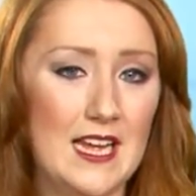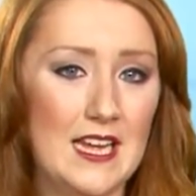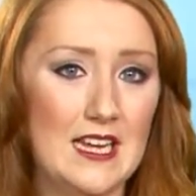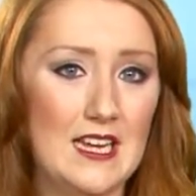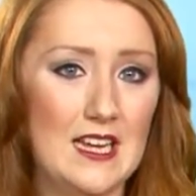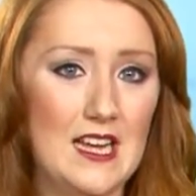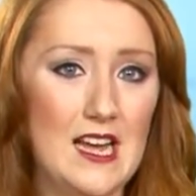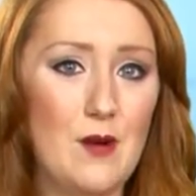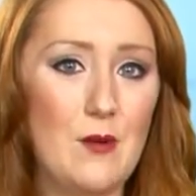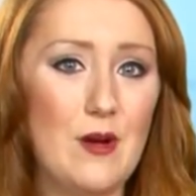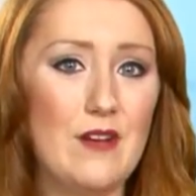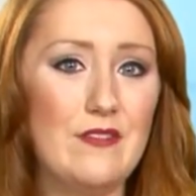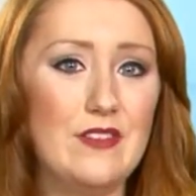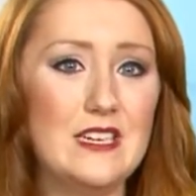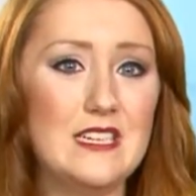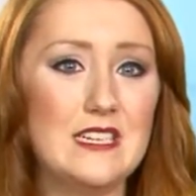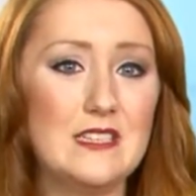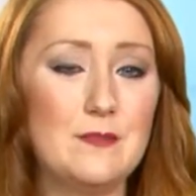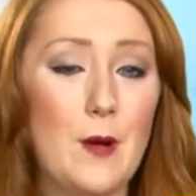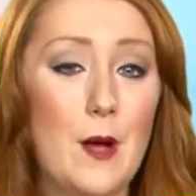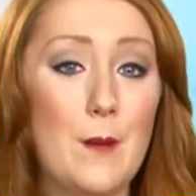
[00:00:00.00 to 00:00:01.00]
However,
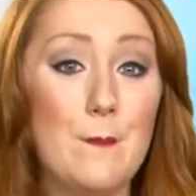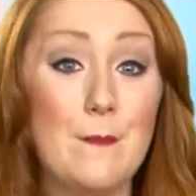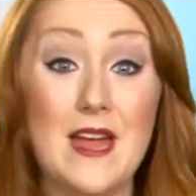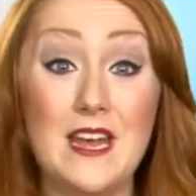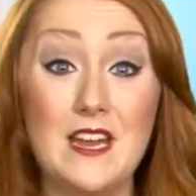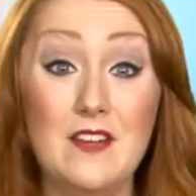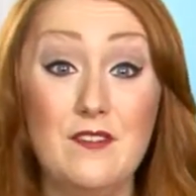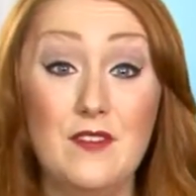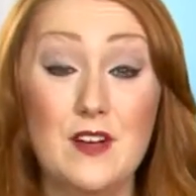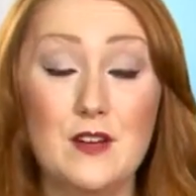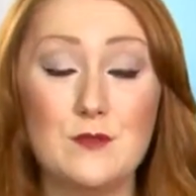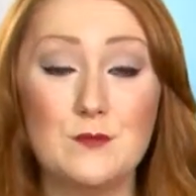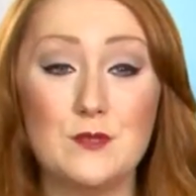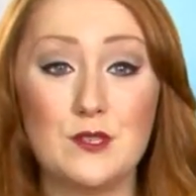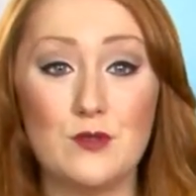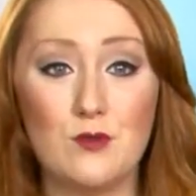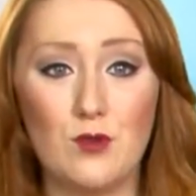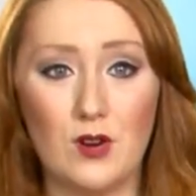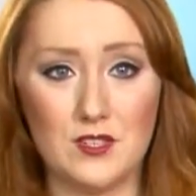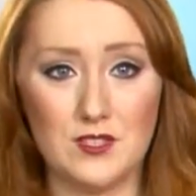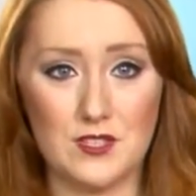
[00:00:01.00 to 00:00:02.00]
despite many firms
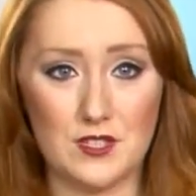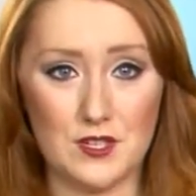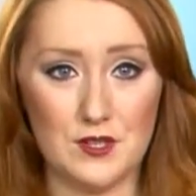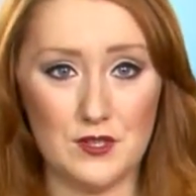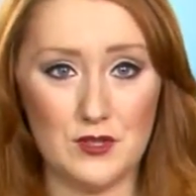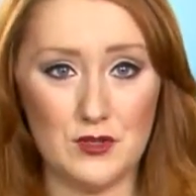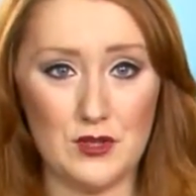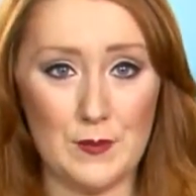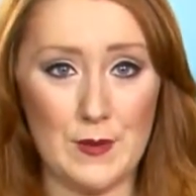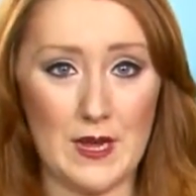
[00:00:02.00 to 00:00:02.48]
across the country